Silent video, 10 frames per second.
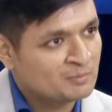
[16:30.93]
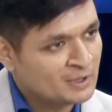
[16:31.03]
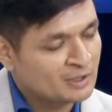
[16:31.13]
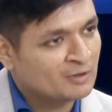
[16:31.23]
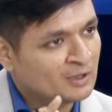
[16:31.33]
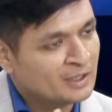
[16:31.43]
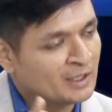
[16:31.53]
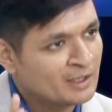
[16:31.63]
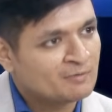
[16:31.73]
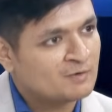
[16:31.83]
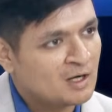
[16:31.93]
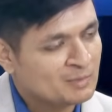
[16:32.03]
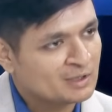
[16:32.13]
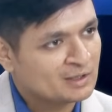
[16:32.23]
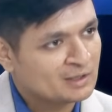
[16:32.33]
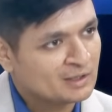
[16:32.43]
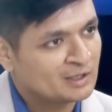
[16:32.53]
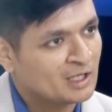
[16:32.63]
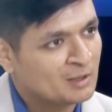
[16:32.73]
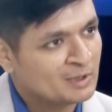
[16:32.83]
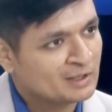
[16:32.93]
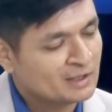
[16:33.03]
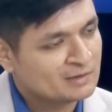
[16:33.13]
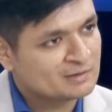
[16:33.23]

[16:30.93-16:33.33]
particularly Indian farming, in the coming days?